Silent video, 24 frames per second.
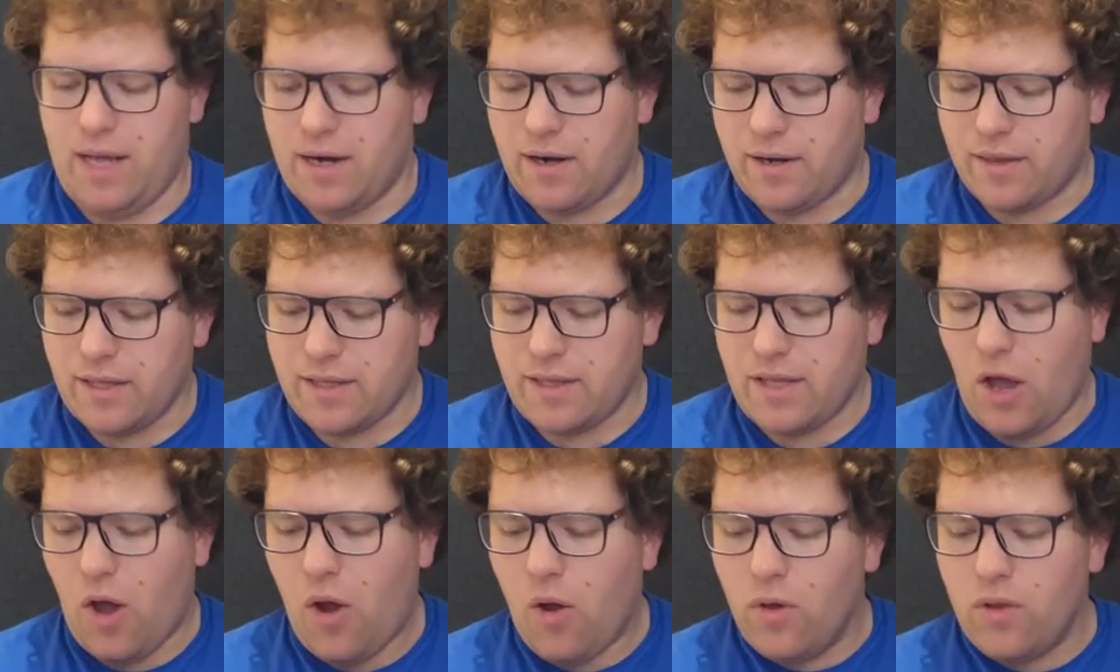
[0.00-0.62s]
And I think
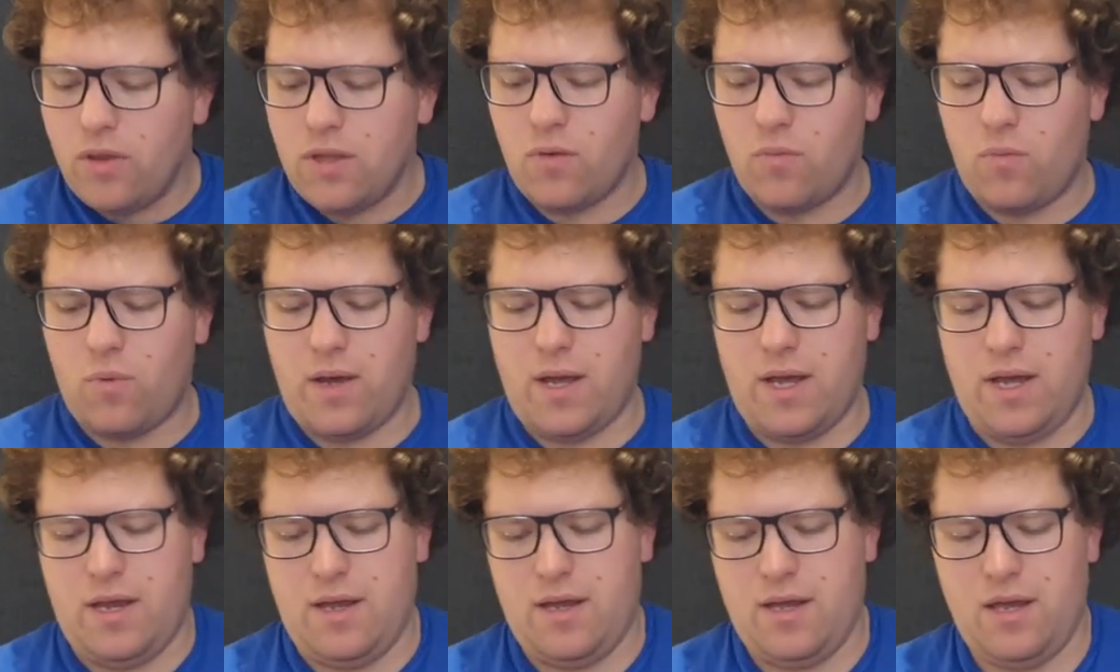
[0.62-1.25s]
the only
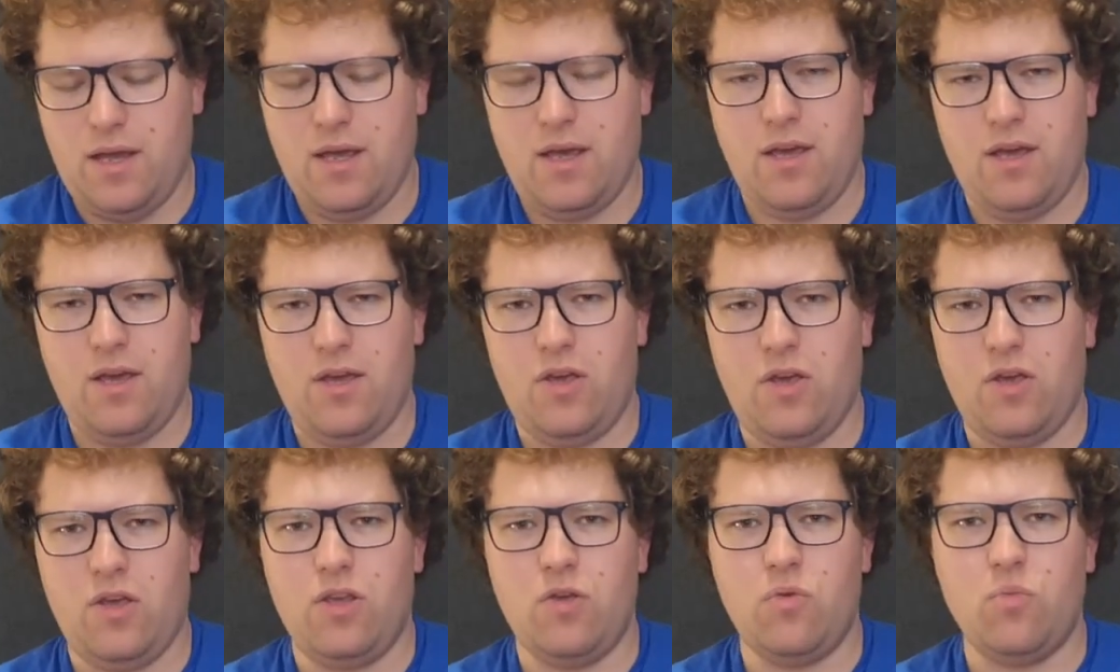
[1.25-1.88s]
way
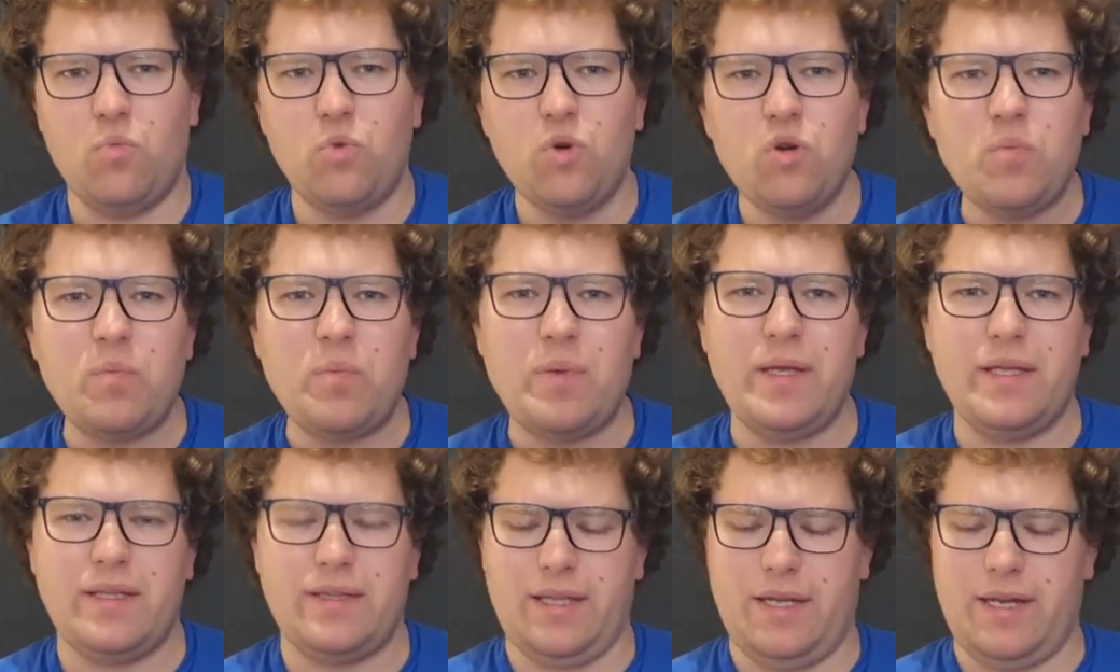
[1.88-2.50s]
you would
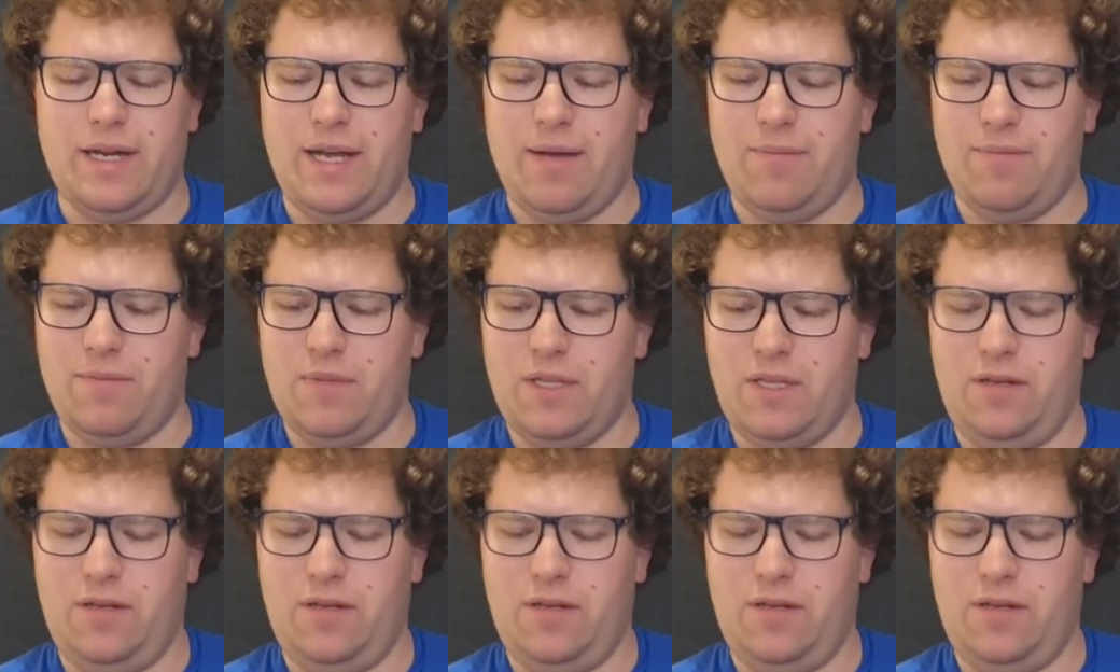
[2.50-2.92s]
pick that up,